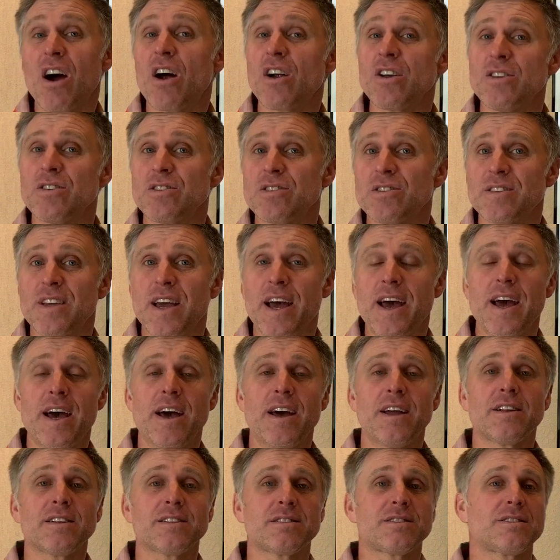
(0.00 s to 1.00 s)
Are you
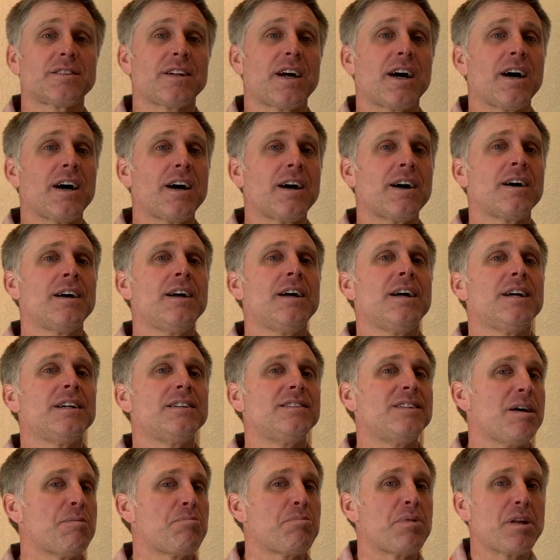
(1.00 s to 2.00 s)
sad? Está
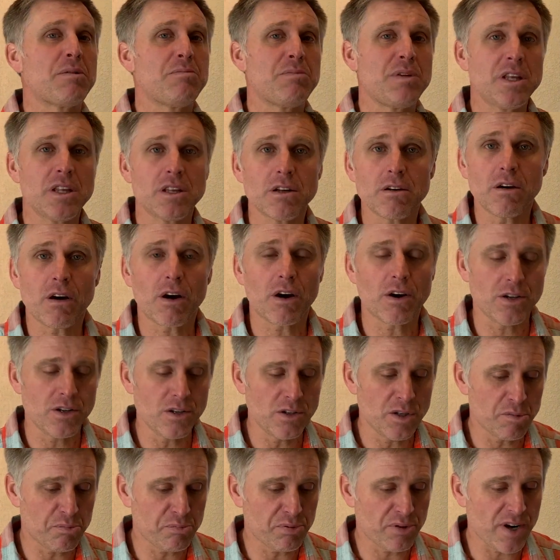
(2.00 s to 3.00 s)
deprimido? Are you
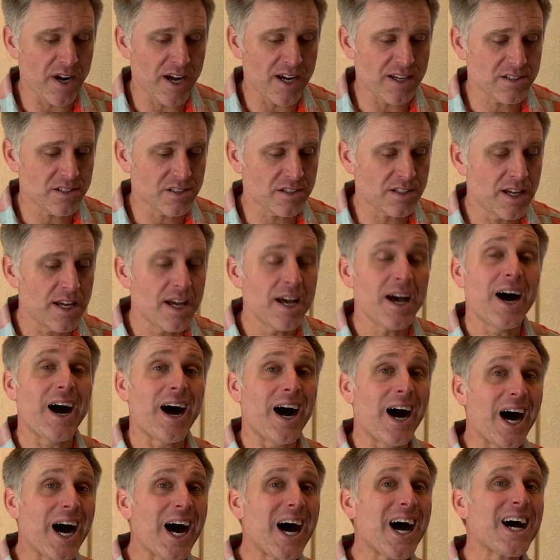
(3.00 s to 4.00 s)
depressed?
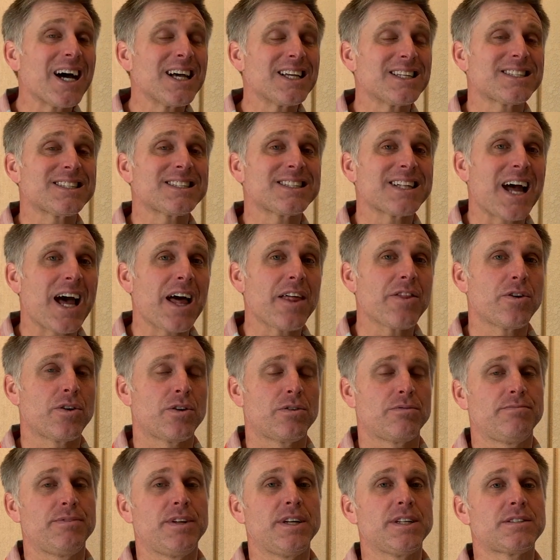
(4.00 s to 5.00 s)
Ha
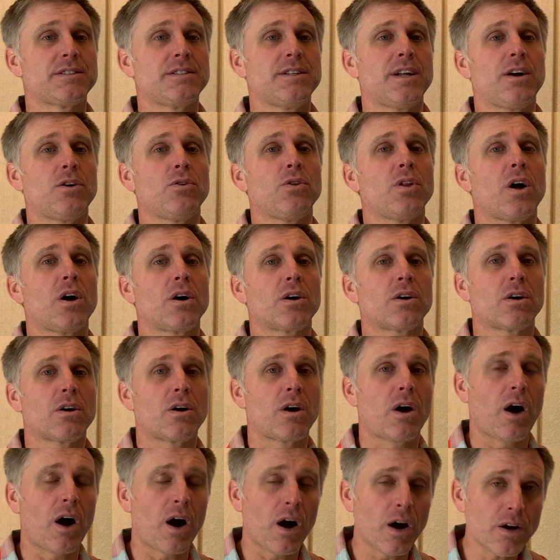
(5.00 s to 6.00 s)
estado. It's no longer
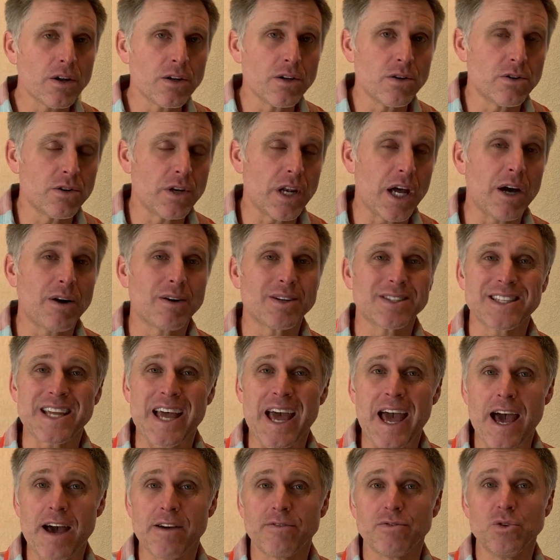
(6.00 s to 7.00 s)
are you, now it's
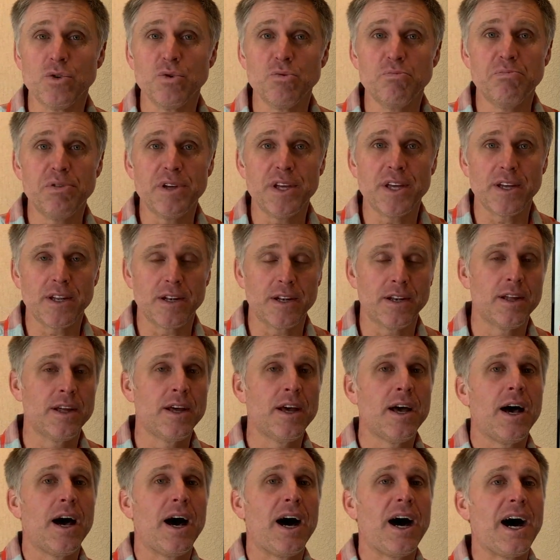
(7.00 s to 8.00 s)
have you been.
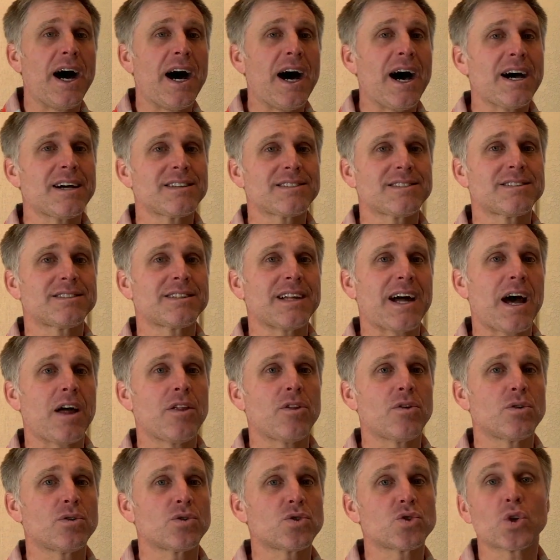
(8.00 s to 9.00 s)
Ha
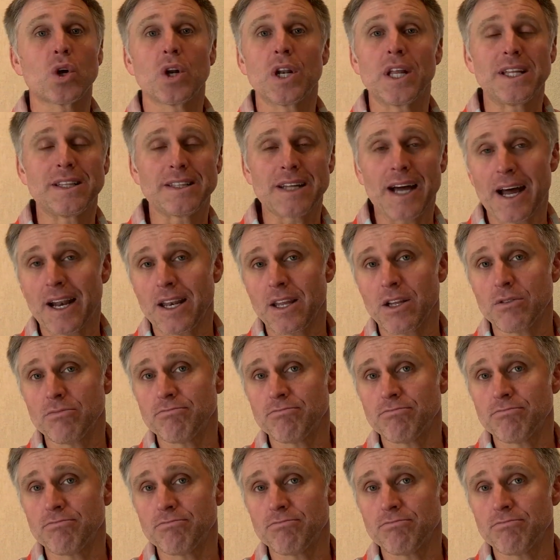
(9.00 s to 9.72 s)
estado solitario?